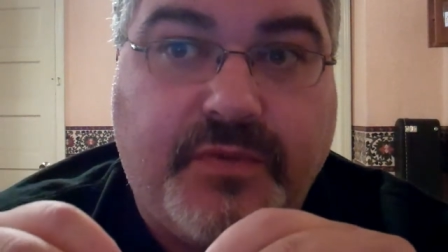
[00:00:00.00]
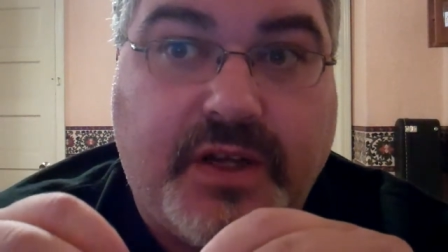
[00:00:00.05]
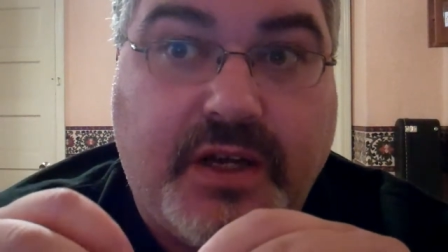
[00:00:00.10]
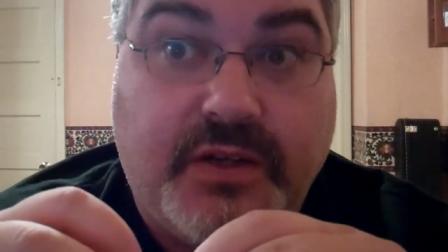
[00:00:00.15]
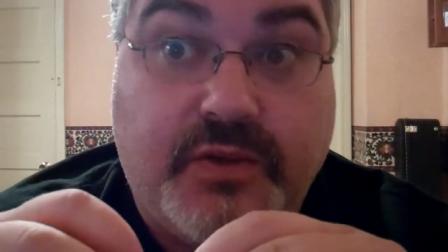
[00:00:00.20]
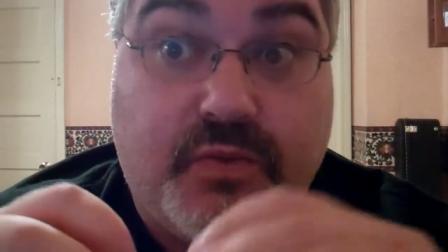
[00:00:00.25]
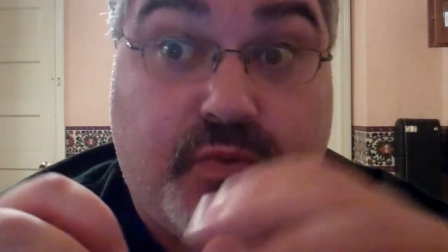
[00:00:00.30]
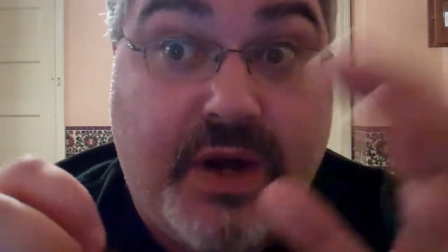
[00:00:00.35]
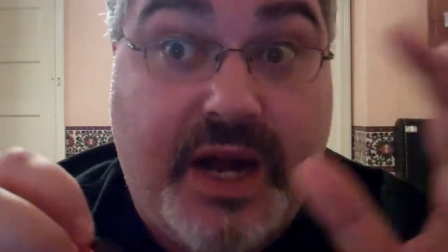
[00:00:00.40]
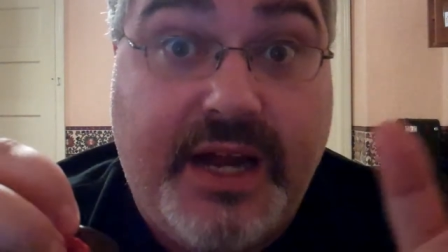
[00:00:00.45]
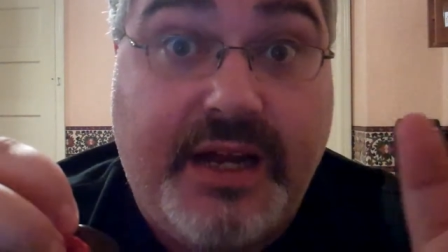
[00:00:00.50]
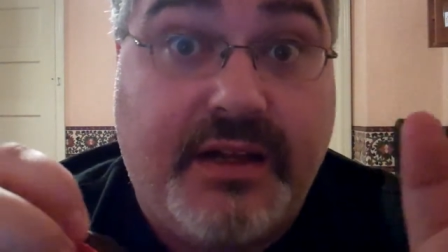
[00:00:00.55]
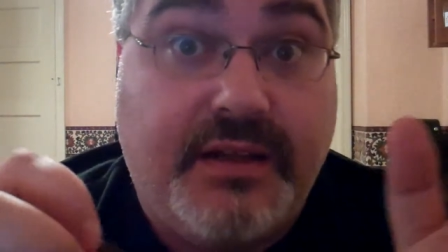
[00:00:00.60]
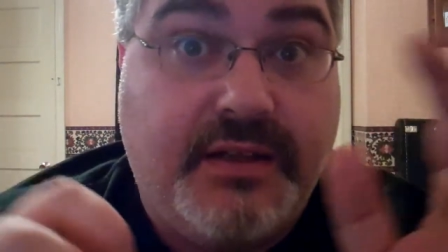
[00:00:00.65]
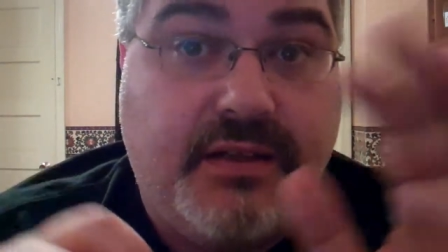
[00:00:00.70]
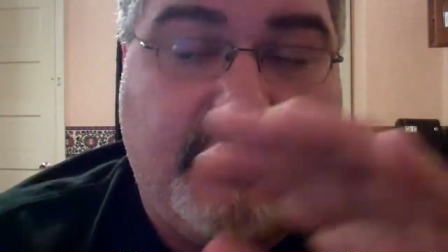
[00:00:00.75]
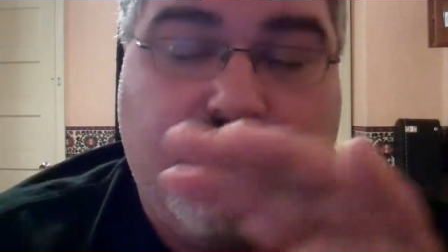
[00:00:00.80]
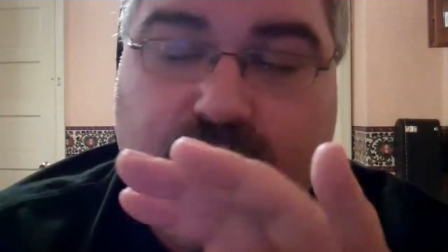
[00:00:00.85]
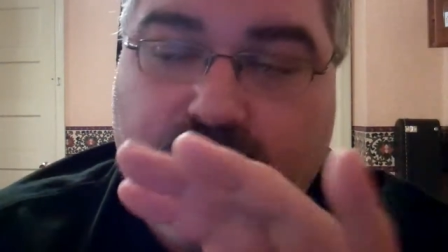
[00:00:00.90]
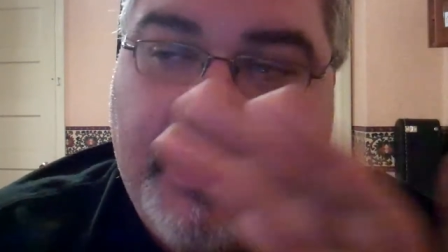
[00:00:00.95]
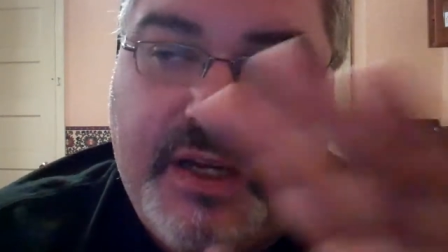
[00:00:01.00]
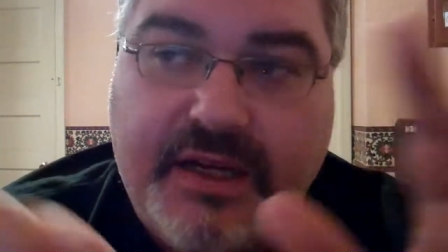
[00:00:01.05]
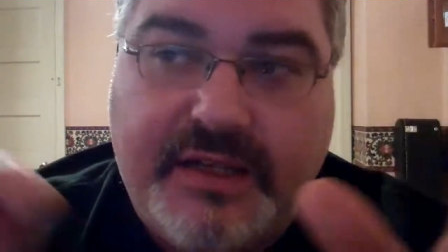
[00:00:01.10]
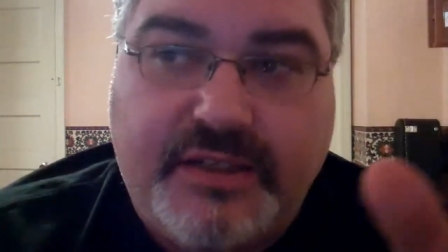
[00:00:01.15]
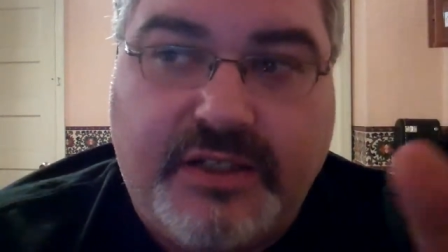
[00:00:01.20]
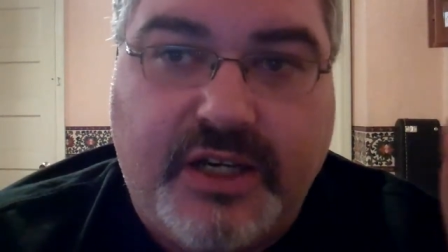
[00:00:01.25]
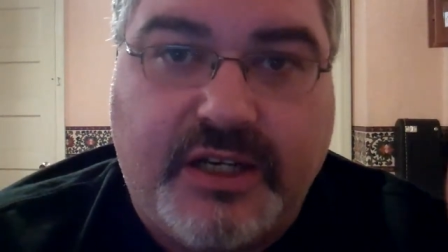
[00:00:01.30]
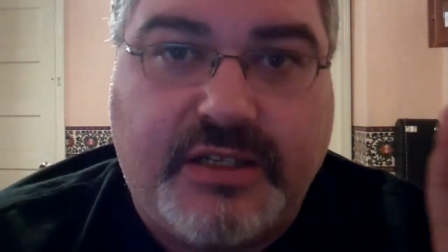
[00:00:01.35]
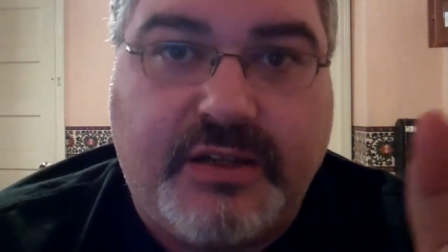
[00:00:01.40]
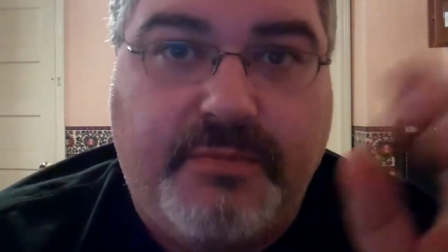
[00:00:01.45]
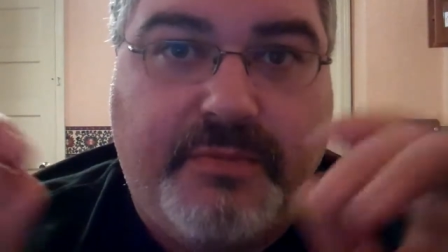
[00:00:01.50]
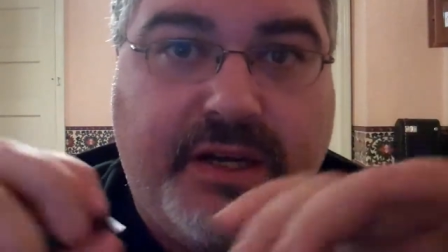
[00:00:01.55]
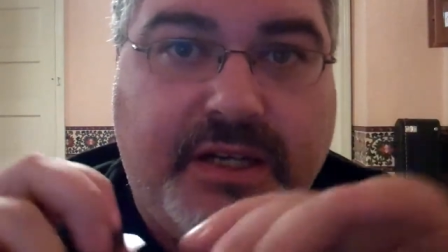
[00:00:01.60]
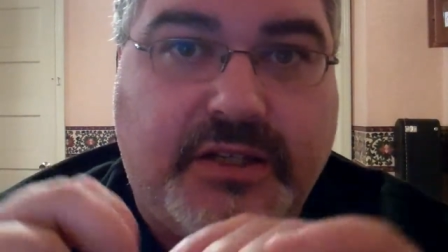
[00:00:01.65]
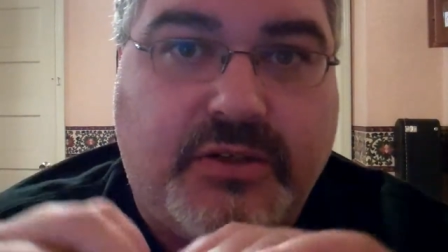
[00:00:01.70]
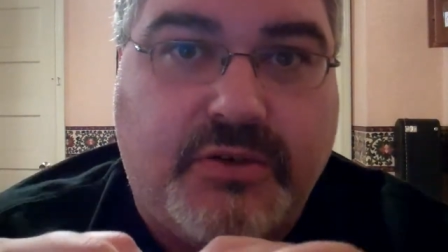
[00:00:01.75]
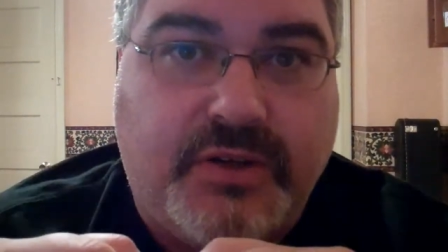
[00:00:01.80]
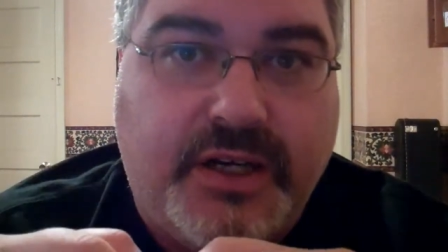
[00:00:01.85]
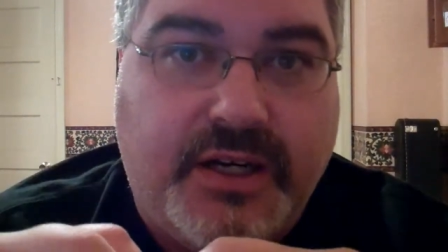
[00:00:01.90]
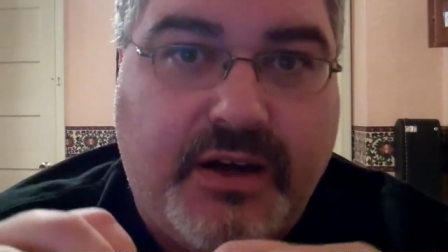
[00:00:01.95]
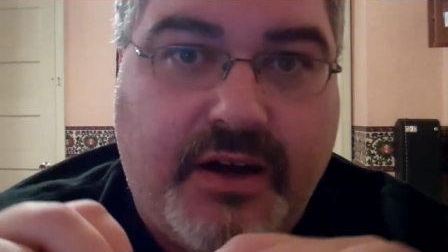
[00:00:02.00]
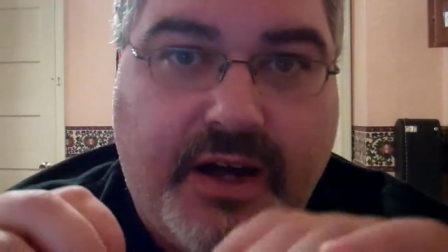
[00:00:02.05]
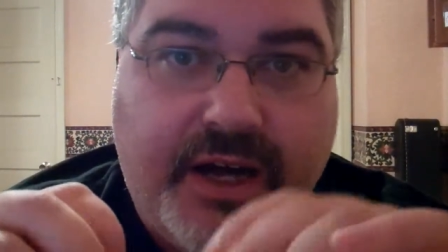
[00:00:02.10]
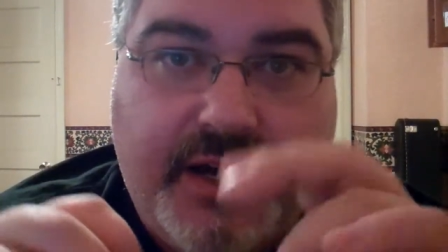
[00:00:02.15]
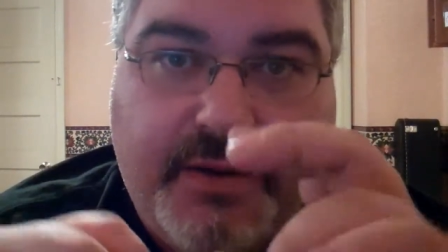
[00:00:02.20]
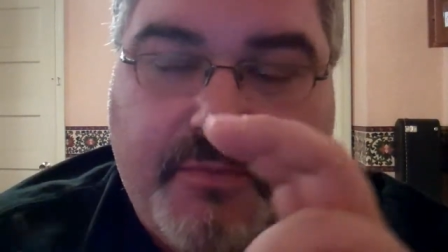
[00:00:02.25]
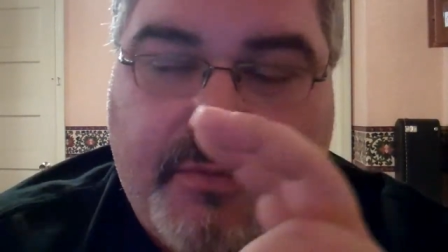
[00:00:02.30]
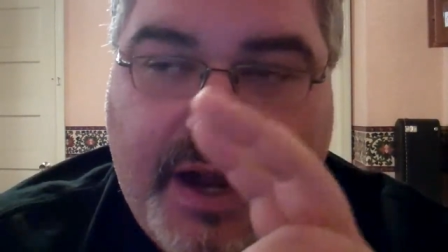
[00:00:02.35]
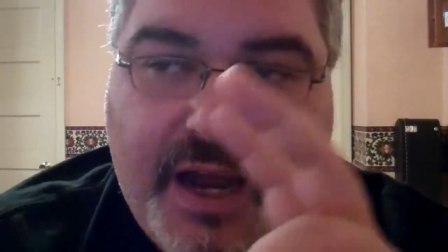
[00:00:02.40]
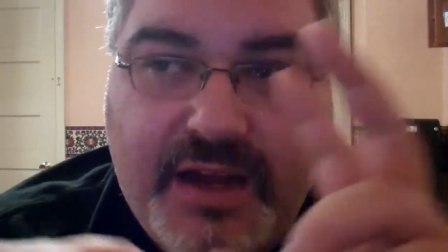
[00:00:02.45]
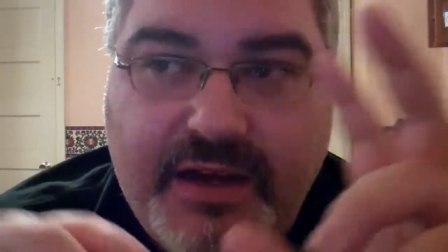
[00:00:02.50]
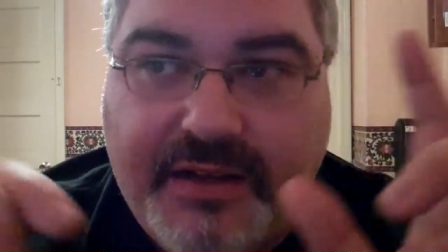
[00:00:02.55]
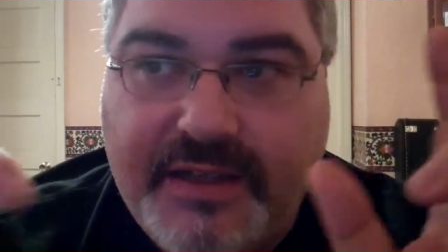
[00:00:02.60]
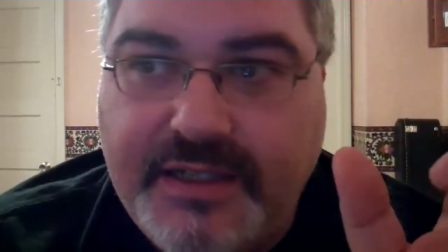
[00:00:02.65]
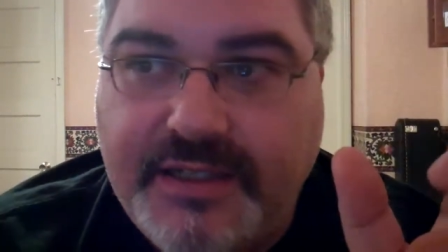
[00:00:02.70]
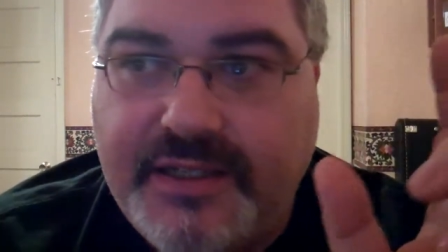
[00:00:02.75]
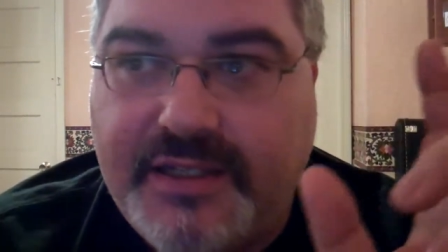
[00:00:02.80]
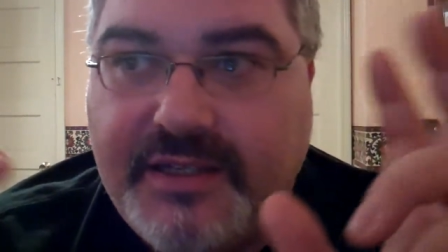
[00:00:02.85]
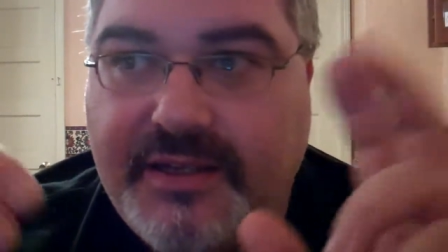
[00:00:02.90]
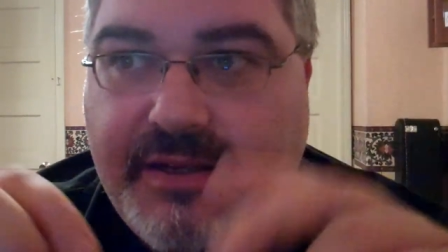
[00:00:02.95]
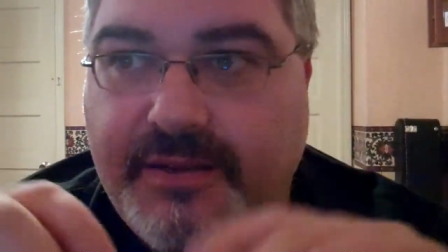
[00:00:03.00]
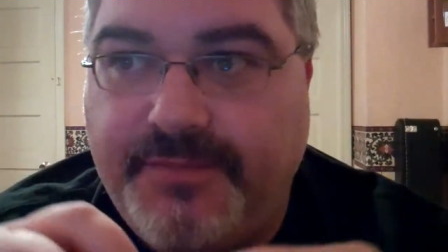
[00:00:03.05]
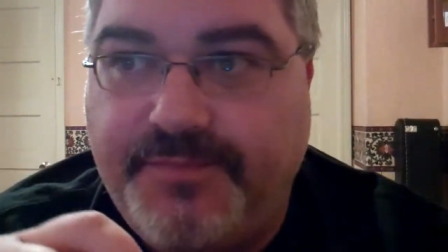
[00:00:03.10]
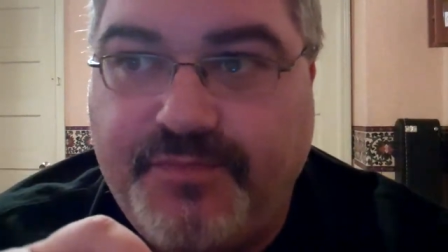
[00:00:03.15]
because Randall is just a mystery, all right? Randall is